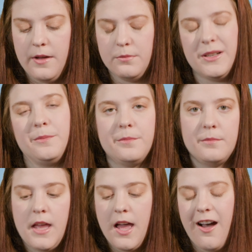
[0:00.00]
Well,
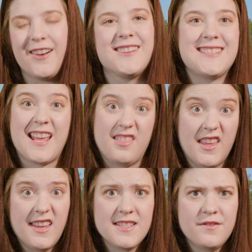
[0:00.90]
honestly, I
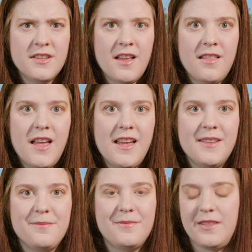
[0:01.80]
think it's vanilla.
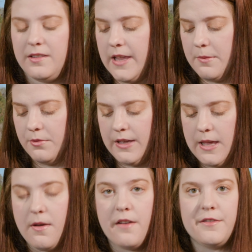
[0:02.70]
The label
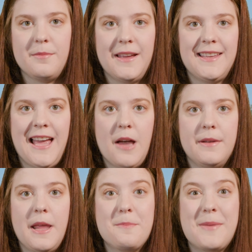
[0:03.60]
came off in my
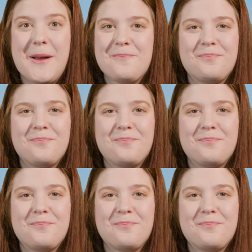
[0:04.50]
cabinet, but